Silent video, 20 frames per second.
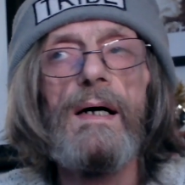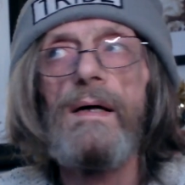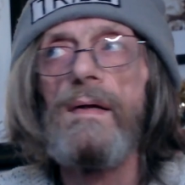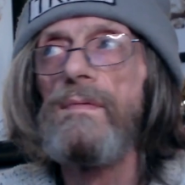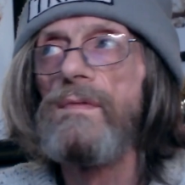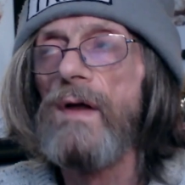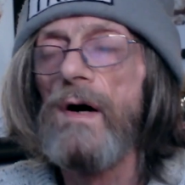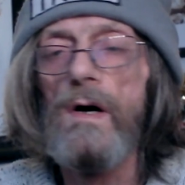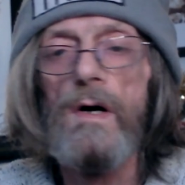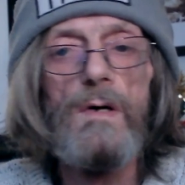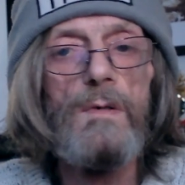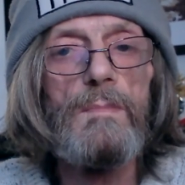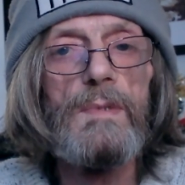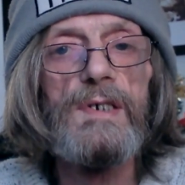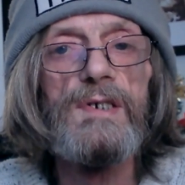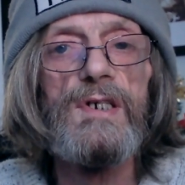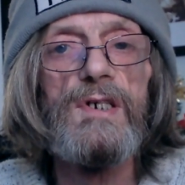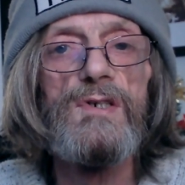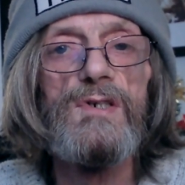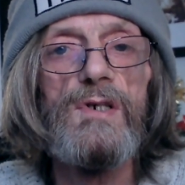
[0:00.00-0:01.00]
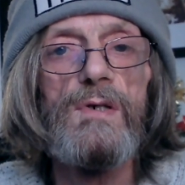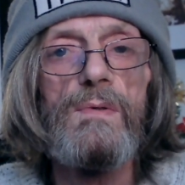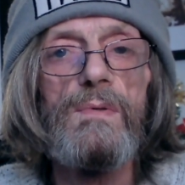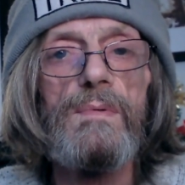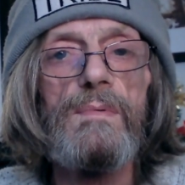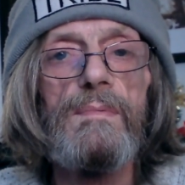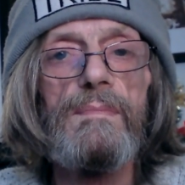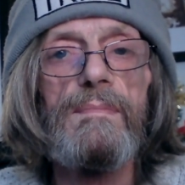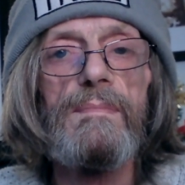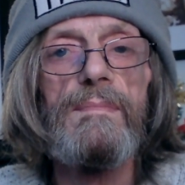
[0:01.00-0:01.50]
the homeless issue.
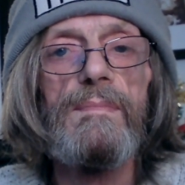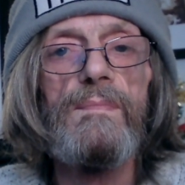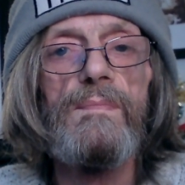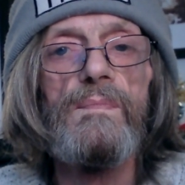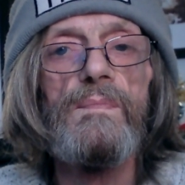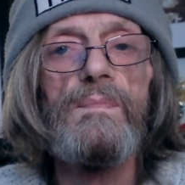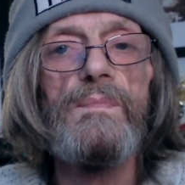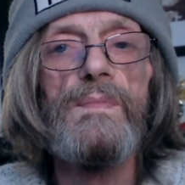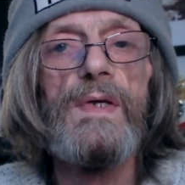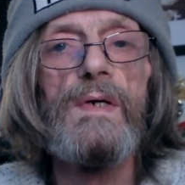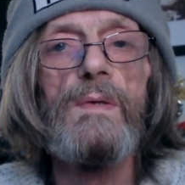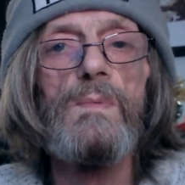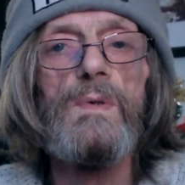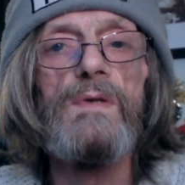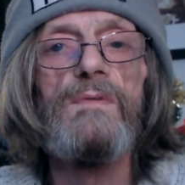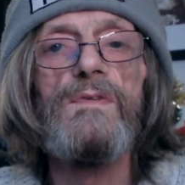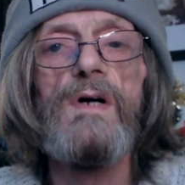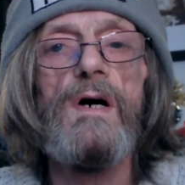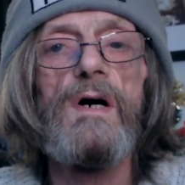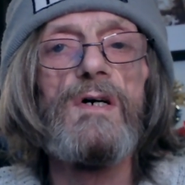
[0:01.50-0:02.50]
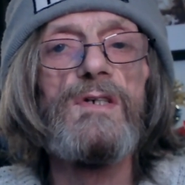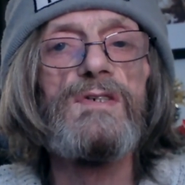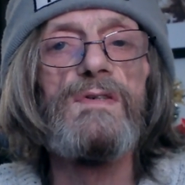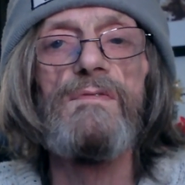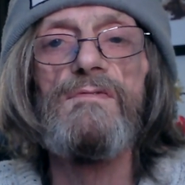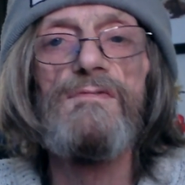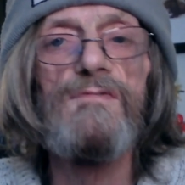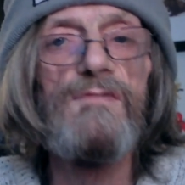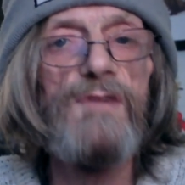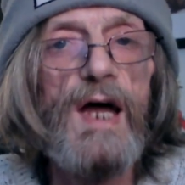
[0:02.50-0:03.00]
It would have cost a
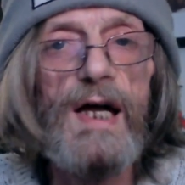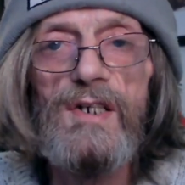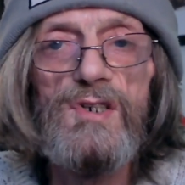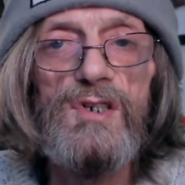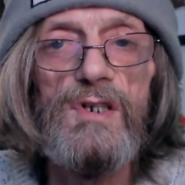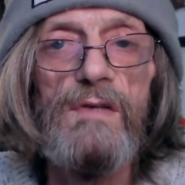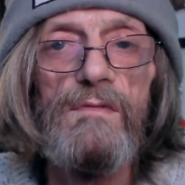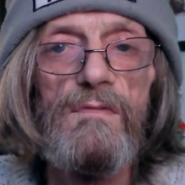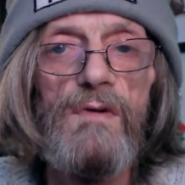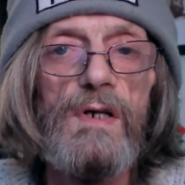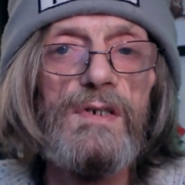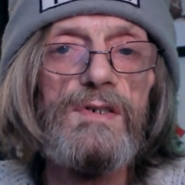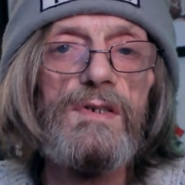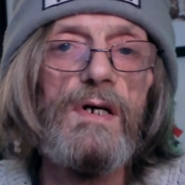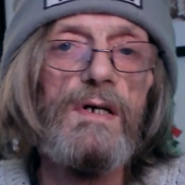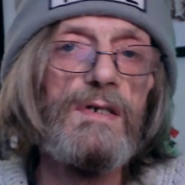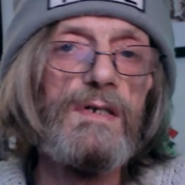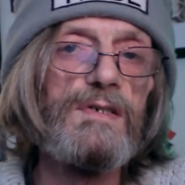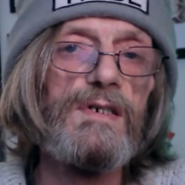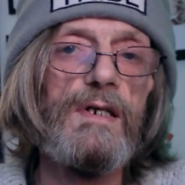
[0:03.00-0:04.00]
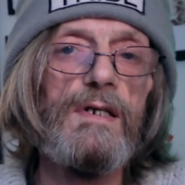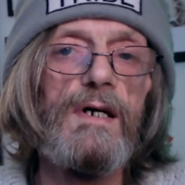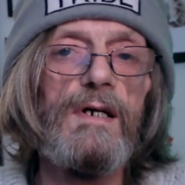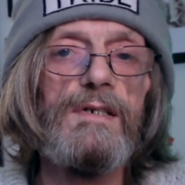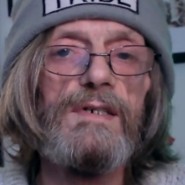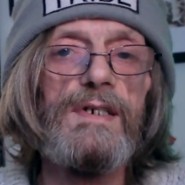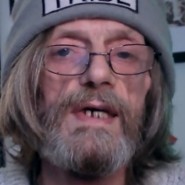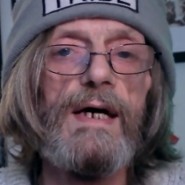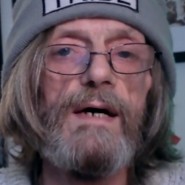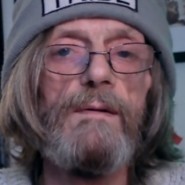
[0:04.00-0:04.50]
fraction of what it's cost to lock
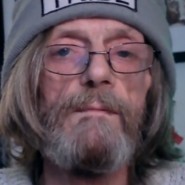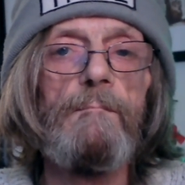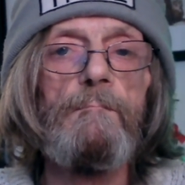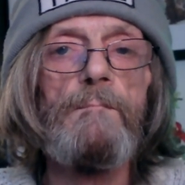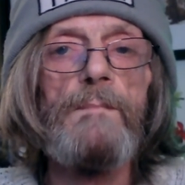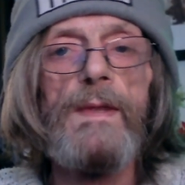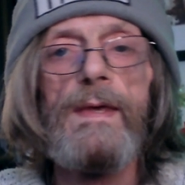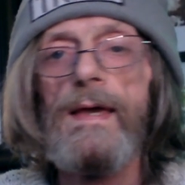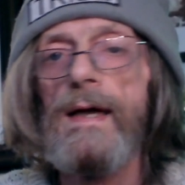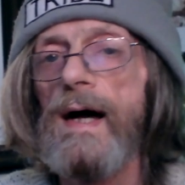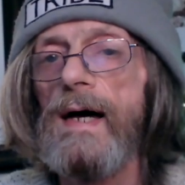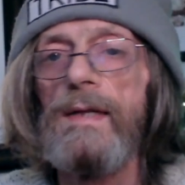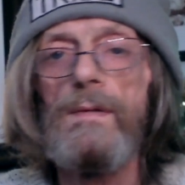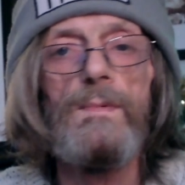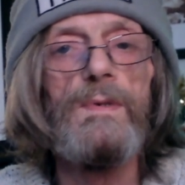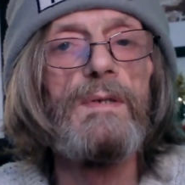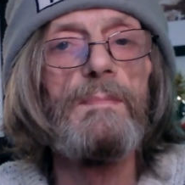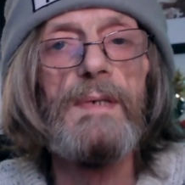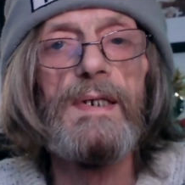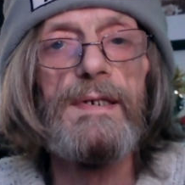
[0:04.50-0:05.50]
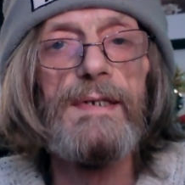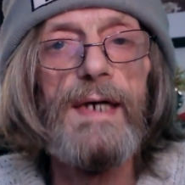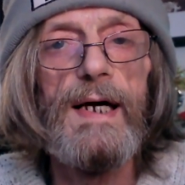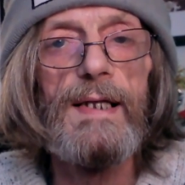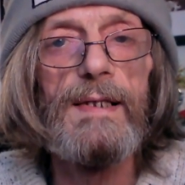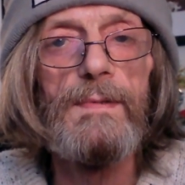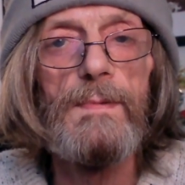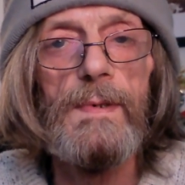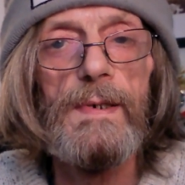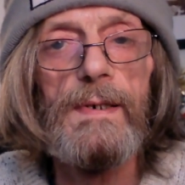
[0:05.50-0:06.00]
down, and it would have been
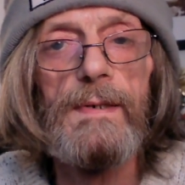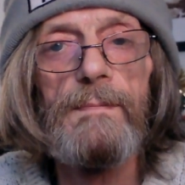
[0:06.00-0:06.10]
dealt with.